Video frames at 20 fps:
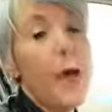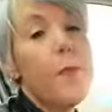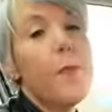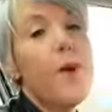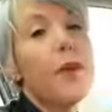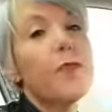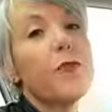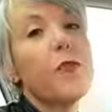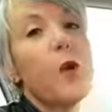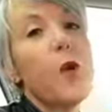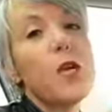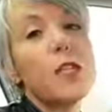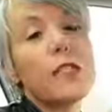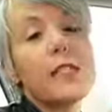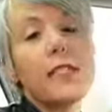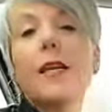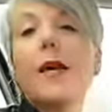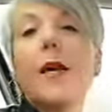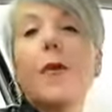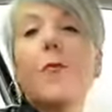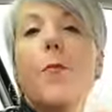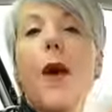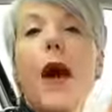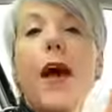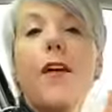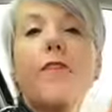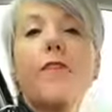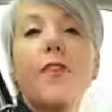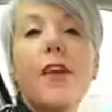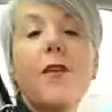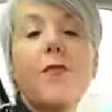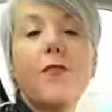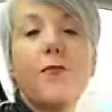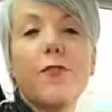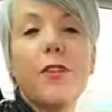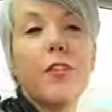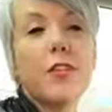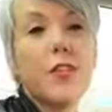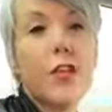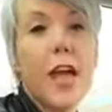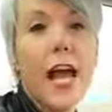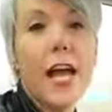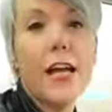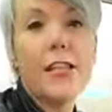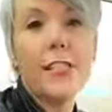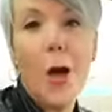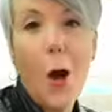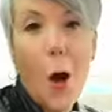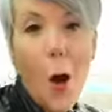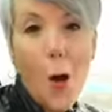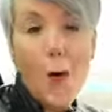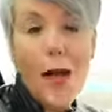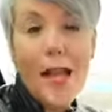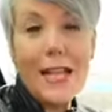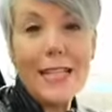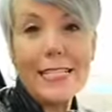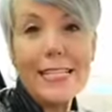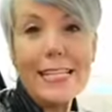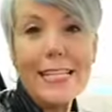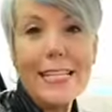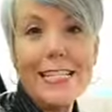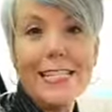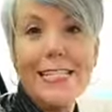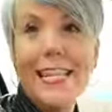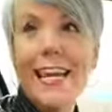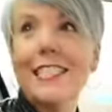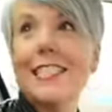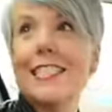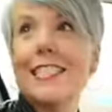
But of course, my favorite feature, as always, is the